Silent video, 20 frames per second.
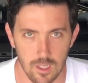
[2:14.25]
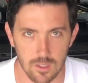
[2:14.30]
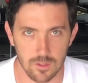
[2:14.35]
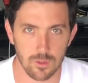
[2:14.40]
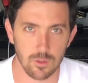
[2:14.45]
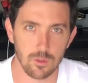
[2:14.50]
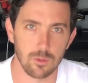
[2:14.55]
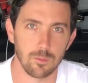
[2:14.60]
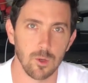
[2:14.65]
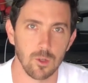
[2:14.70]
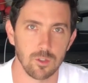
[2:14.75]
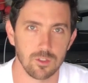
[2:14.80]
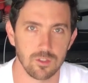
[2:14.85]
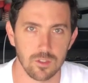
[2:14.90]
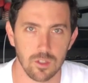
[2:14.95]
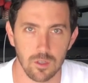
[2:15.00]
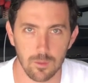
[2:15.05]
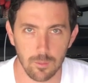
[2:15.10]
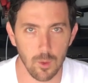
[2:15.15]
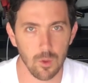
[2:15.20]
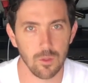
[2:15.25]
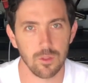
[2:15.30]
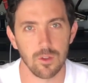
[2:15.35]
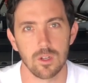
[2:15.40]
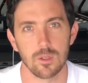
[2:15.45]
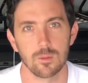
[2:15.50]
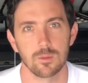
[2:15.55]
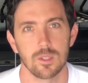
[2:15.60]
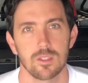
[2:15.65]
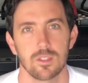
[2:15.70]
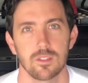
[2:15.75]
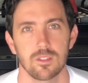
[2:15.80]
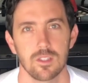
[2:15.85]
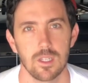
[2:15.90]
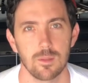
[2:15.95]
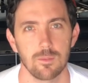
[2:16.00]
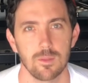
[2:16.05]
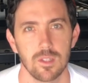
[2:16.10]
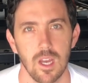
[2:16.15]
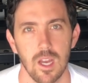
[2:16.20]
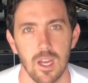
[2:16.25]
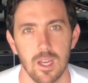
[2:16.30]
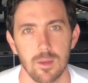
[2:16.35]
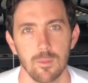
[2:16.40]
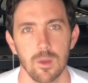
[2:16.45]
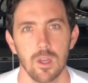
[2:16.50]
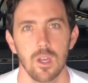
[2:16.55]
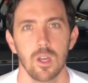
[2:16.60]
dual motion or both arms at the same time.